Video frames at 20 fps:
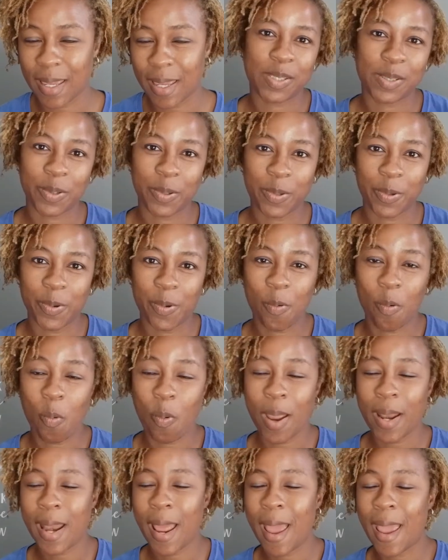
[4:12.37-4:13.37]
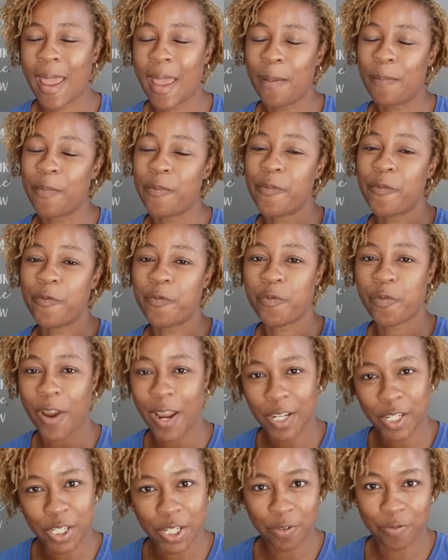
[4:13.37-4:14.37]
So when I am
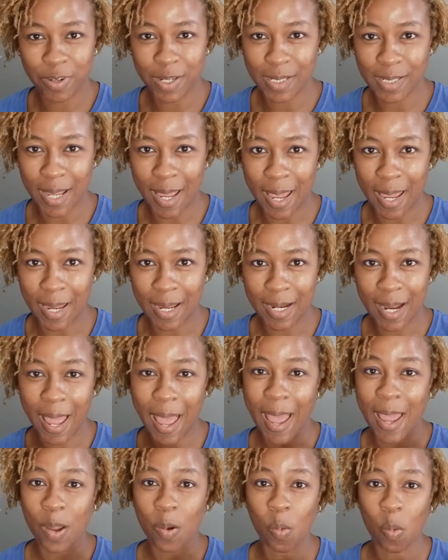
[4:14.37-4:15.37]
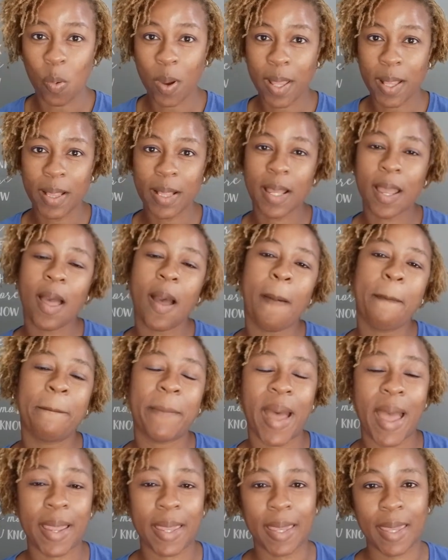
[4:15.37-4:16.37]
freshly retied, I will come
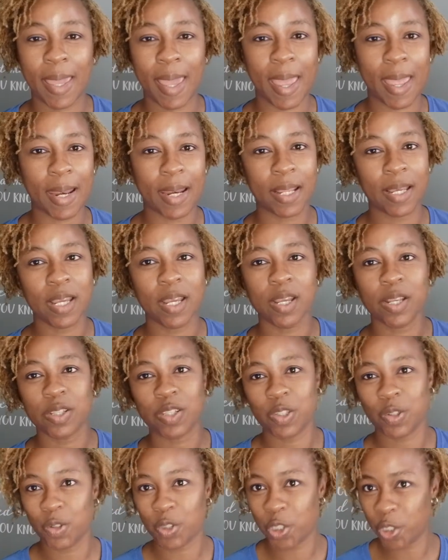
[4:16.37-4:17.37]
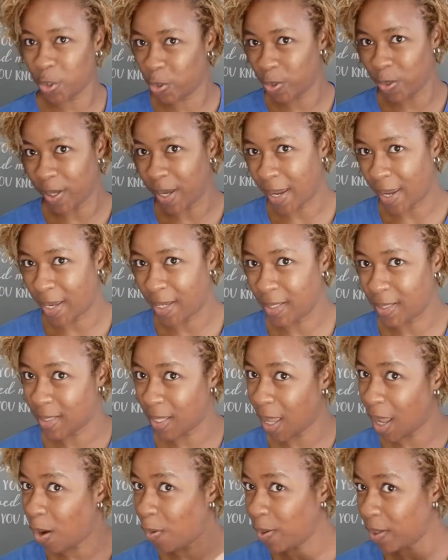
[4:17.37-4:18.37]
back again to show you guys
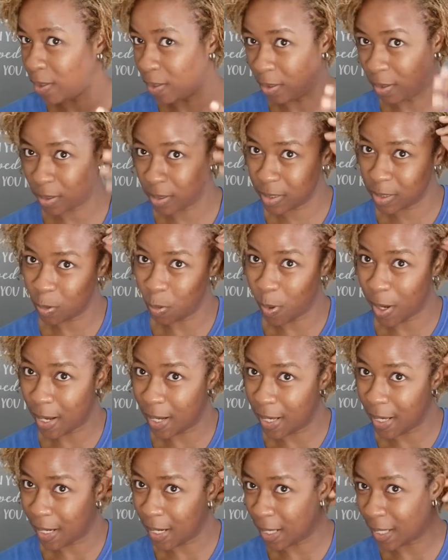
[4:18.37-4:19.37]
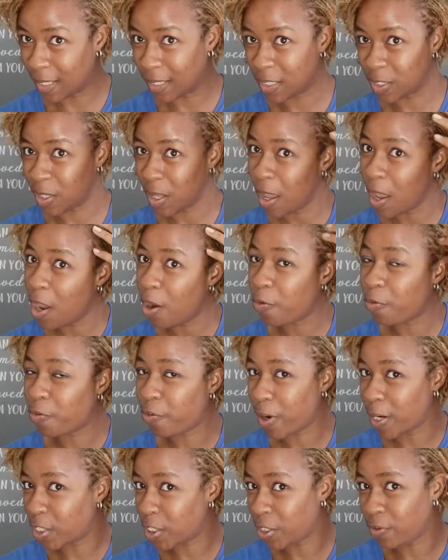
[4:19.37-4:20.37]
how it looks when it is
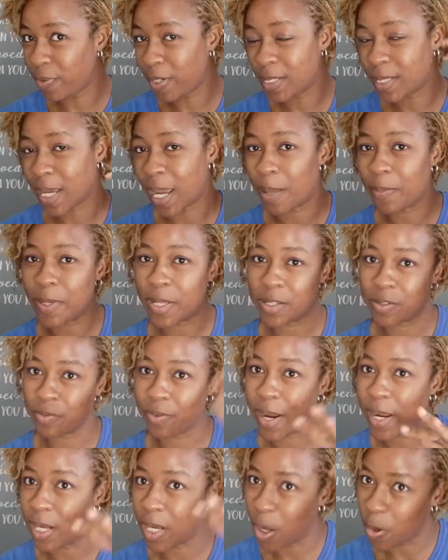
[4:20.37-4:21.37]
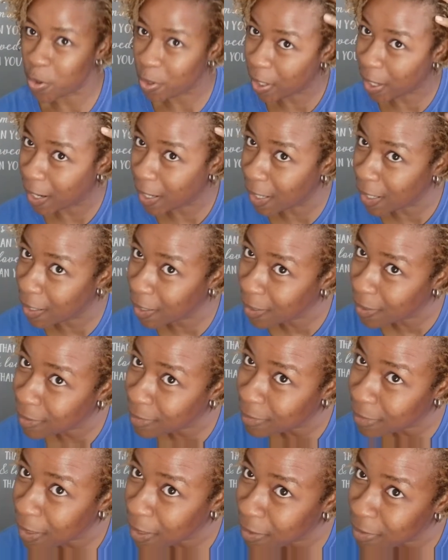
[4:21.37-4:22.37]
freshly retied, because right now you're getting
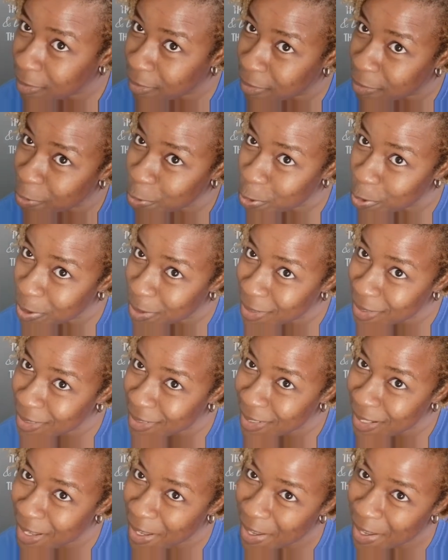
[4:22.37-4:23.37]
like roots.